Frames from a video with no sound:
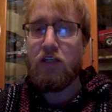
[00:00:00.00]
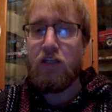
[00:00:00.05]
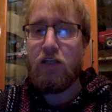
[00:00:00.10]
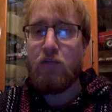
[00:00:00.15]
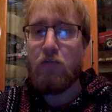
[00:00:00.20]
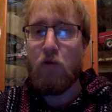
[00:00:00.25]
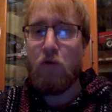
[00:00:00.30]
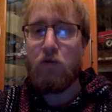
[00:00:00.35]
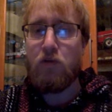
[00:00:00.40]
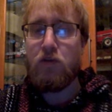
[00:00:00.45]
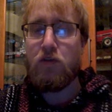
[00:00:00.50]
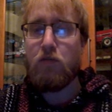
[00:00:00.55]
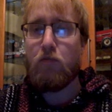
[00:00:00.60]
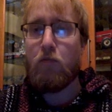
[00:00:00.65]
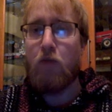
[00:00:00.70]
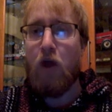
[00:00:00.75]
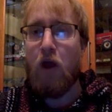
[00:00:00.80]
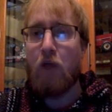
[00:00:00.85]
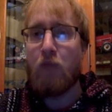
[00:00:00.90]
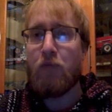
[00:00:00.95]
the most
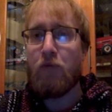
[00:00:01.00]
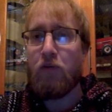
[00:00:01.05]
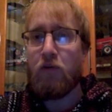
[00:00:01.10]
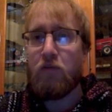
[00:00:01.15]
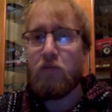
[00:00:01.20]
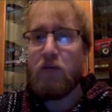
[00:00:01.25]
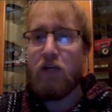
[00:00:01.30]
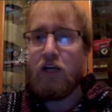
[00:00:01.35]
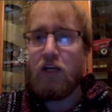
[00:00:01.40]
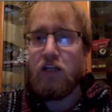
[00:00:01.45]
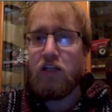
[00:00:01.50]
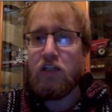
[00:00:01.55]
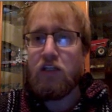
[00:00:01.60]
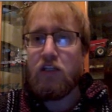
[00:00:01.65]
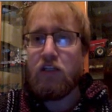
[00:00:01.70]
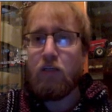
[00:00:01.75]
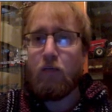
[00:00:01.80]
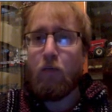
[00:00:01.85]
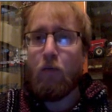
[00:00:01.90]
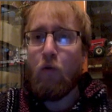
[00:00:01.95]
popular because he
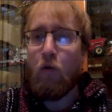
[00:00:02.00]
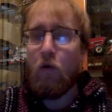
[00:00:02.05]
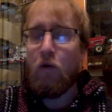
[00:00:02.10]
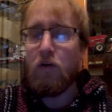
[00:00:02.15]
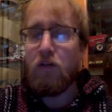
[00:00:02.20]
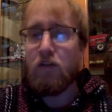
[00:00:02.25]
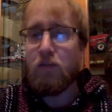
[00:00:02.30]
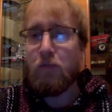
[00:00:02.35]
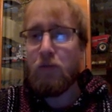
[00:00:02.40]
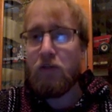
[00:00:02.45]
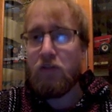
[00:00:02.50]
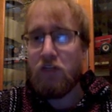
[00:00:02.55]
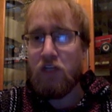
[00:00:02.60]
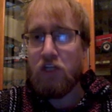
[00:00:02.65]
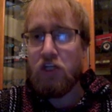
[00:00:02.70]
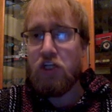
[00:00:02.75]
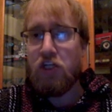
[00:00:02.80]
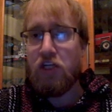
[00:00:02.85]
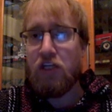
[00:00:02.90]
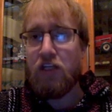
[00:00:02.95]
supports
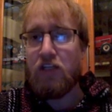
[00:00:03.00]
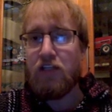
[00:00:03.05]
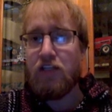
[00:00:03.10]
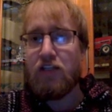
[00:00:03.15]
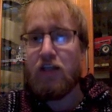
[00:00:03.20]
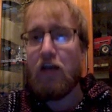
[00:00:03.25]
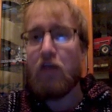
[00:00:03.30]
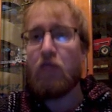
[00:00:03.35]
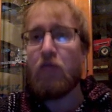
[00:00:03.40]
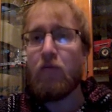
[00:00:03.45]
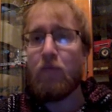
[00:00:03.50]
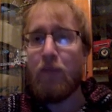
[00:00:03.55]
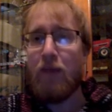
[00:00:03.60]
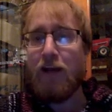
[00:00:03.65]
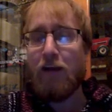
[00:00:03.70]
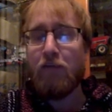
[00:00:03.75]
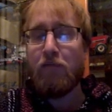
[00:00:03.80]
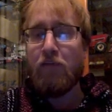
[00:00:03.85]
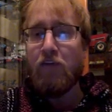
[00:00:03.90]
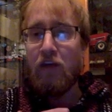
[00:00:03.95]
positions that would
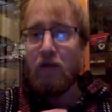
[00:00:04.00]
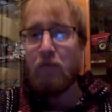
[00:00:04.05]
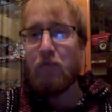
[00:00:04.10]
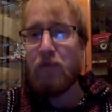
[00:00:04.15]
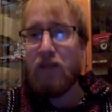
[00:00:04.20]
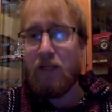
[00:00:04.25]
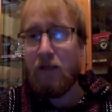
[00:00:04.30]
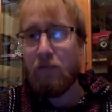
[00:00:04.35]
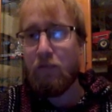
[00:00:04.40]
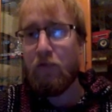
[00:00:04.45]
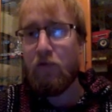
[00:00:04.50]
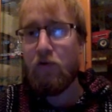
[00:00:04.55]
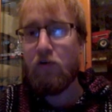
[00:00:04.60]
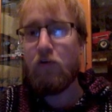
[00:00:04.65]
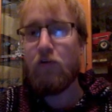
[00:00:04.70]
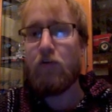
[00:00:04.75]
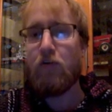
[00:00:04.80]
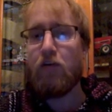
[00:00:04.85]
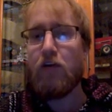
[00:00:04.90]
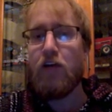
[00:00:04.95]
benefit
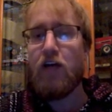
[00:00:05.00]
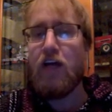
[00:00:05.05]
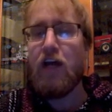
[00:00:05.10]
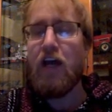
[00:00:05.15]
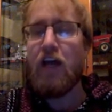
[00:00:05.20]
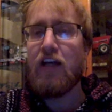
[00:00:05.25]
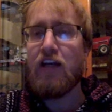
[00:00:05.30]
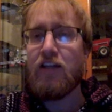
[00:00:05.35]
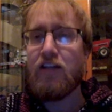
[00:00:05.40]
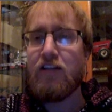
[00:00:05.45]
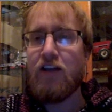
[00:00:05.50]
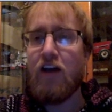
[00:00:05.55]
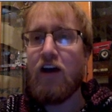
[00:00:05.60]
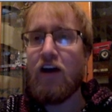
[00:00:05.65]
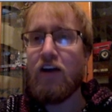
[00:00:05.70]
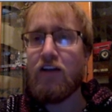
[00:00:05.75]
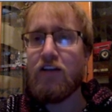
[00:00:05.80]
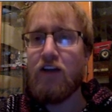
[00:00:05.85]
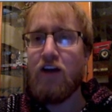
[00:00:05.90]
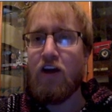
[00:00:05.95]
people, and he's
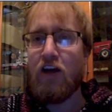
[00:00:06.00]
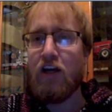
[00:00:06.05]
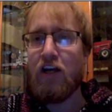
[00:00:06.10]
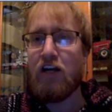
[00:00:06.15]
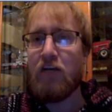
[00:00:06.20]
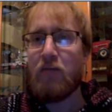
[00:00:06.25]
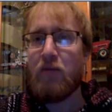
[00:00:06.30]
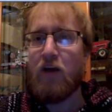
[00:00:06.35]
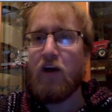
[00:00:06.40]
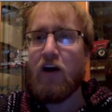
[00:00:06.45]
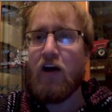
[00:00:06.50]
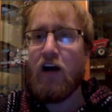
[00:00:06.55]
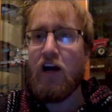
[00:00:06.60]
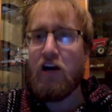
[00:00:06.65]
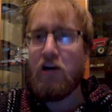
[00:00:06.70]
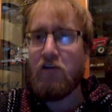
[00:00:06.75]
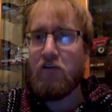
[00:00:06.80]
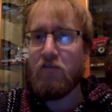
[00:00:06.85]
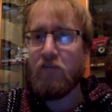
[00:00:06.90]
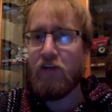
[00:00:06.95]
not talking about
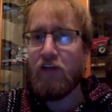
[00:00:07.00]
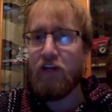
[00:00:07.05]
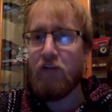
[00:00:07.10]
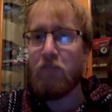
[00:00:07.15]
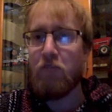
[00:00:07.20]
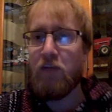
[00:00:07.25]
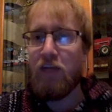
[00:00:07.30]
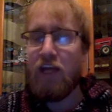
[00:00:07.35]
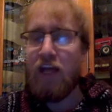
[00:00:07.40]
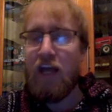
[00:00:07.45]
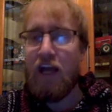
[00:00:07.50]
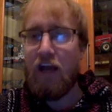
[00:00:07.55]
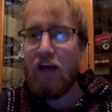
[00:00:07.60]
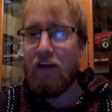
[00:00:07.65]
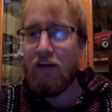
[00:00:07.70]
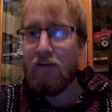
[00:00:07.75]
how like we can't